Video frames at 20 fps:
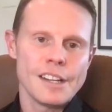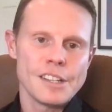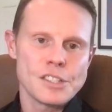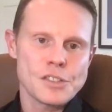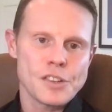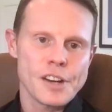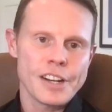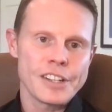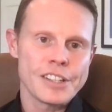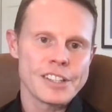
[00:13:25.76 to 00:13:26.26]

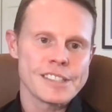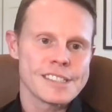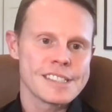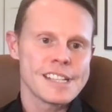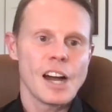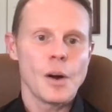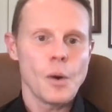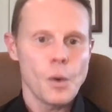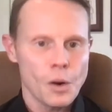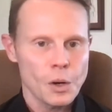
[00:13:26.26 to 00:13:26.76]

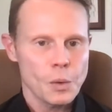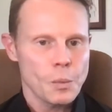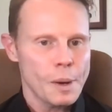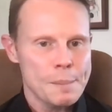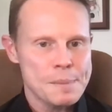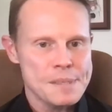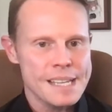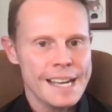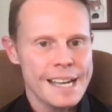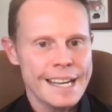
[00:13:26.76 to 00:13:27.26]
Trainers.org
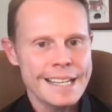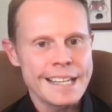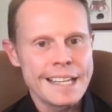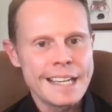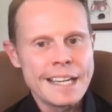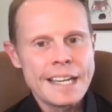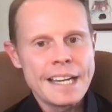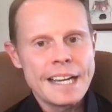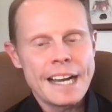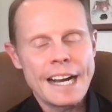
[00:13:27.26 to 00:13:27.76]
website,
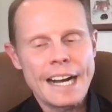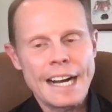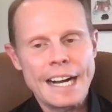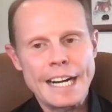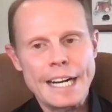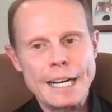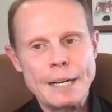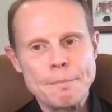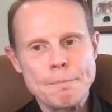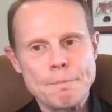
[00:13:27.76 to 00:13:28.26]

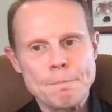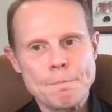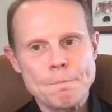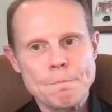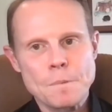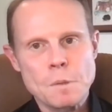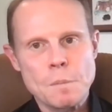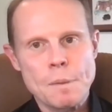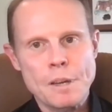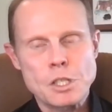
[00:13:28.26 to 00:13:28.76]
to
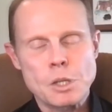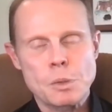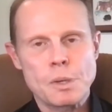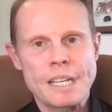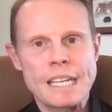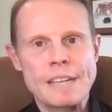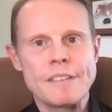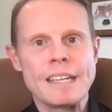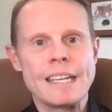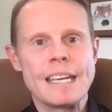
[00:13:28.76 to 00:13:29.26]
make sure we're
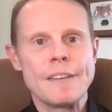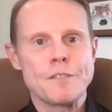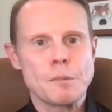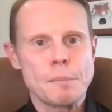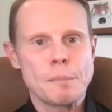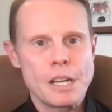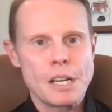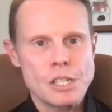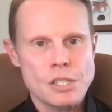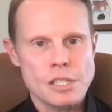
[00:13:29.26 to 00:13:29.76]
giving
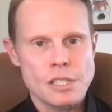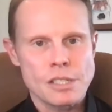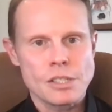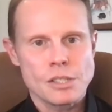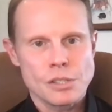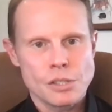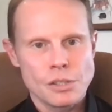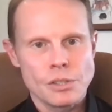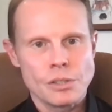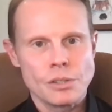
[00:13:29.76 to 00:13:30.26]
information
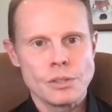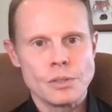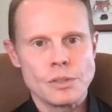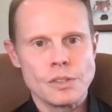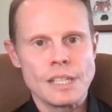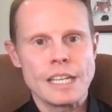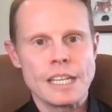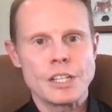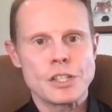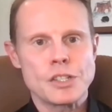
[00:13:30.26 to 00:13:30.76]
to
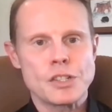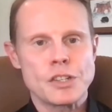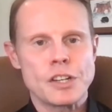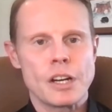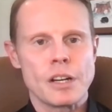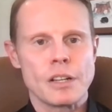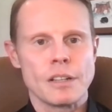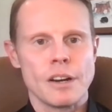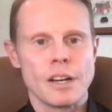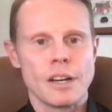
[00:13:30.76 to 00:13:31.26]
the industry
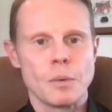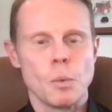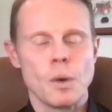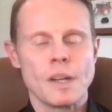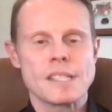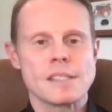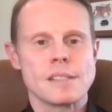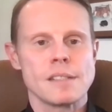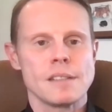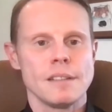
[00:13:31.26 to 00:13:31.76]
on
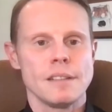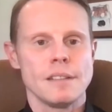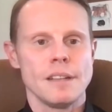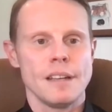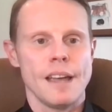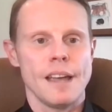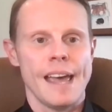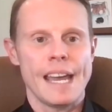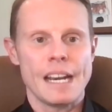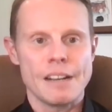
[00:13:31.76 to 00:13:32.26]
what's
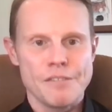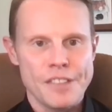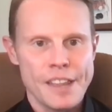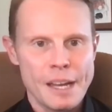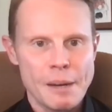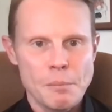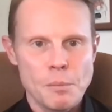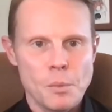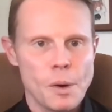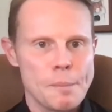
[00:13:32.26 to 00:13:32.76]
ahead of
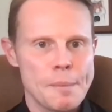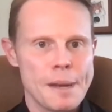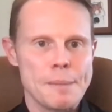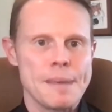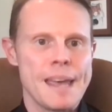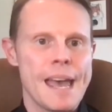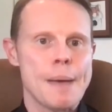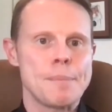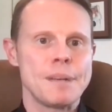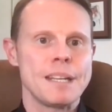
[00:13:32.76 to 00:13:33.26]
them, what might be
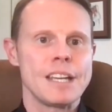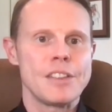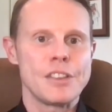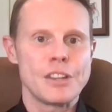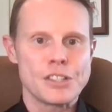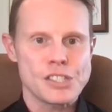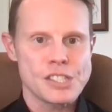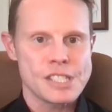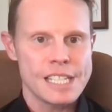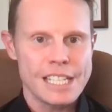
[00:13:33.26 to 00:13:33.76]
happening in
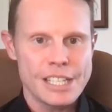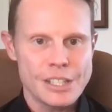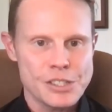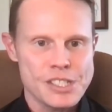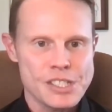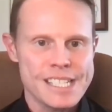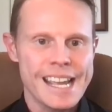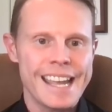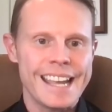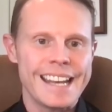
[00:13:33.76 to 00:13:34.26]
their city or
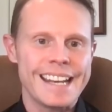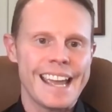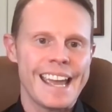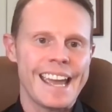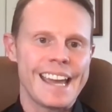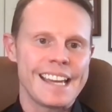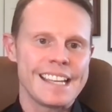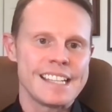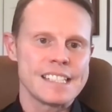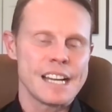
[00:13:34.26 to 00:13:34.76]
state,
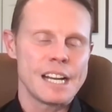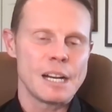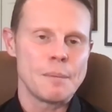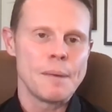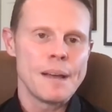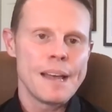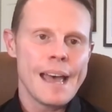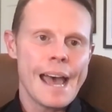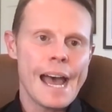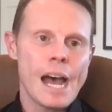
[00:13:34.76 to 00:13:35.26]
and
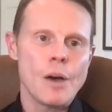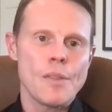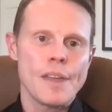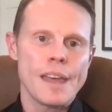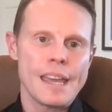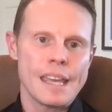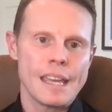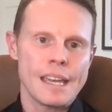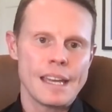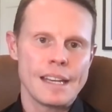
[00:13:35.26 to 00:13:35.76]
how they
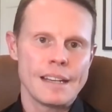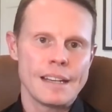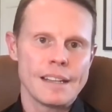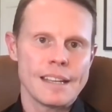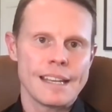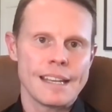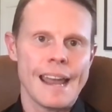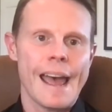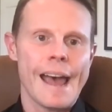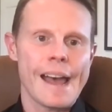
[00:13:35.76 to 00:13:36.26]
can
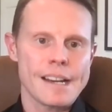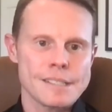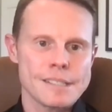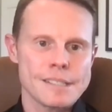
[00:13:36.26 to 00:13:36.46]
act.